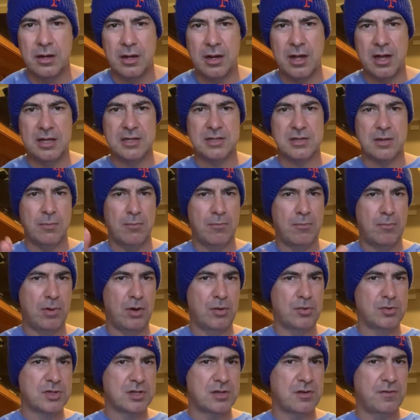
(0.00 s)
Guys,
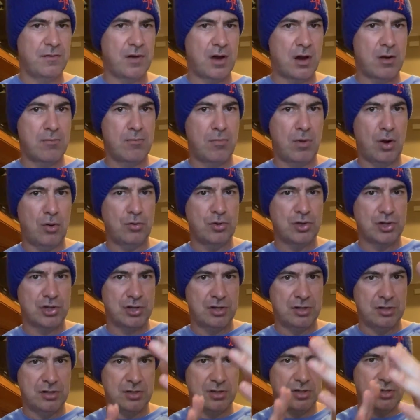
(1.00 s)
most of our
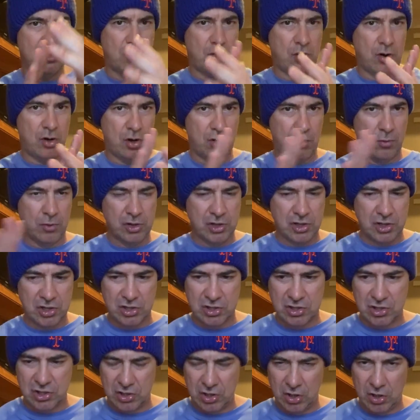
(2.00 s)
motions are
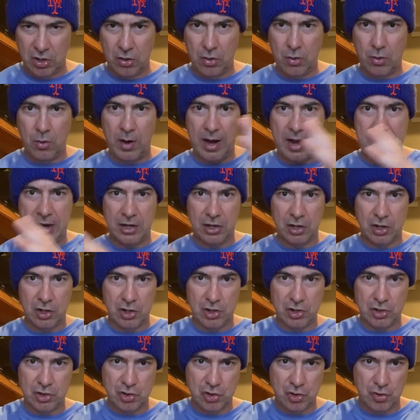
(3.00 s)
slow and
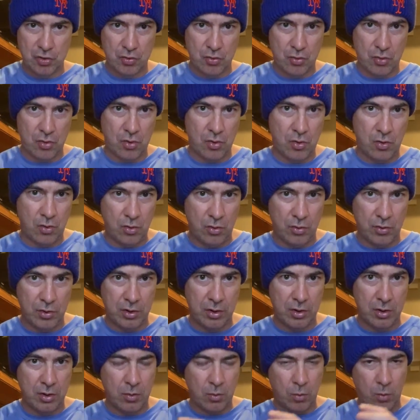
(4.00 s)
controlled,
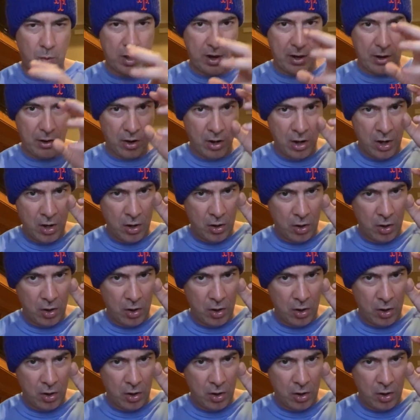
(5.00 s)
where